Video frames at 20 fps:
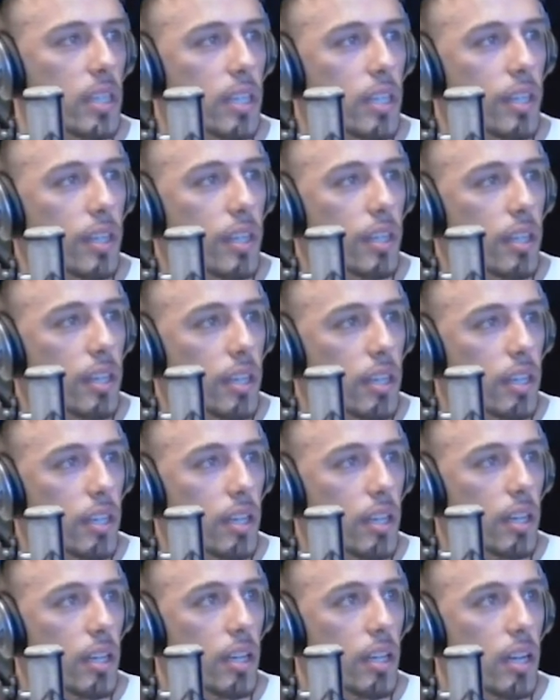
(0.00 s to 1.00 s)
Earth's
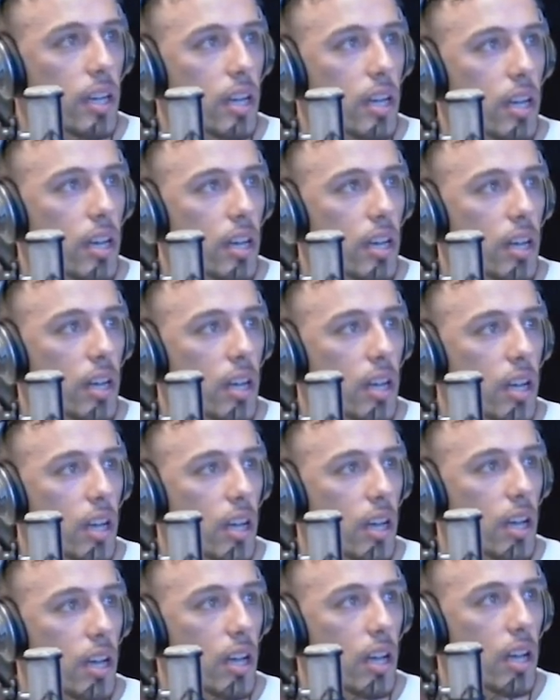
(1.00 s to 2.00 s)
land. Go to land
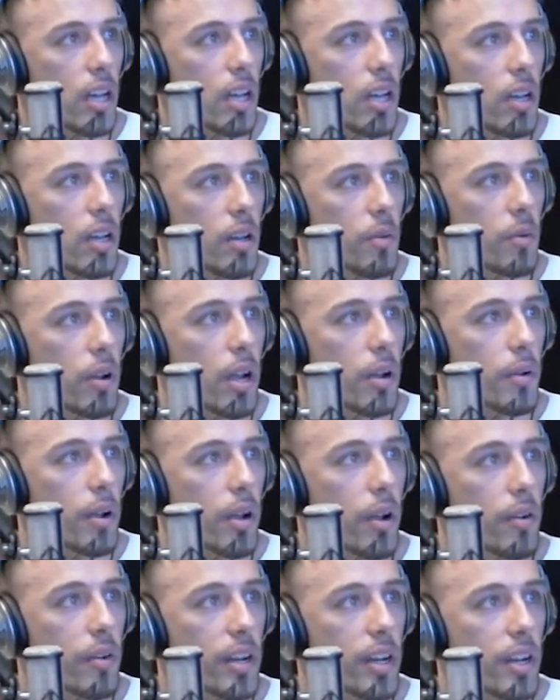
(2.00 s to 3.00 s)
right there. Up. Where? Where?
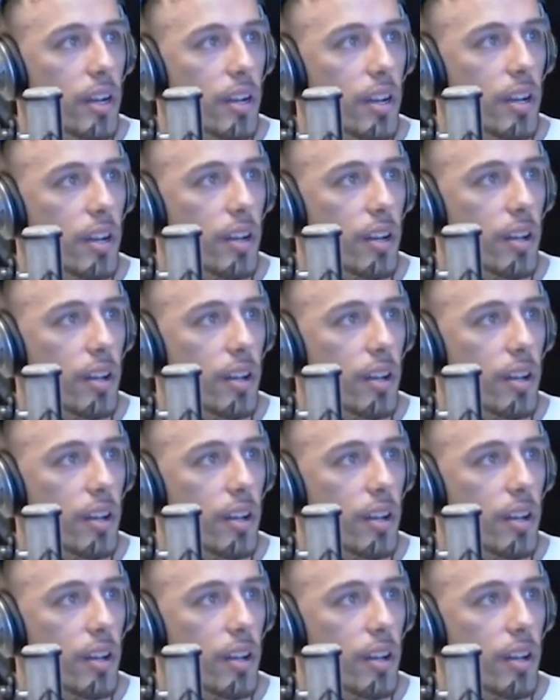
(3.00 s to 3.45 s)
Oh, The top one.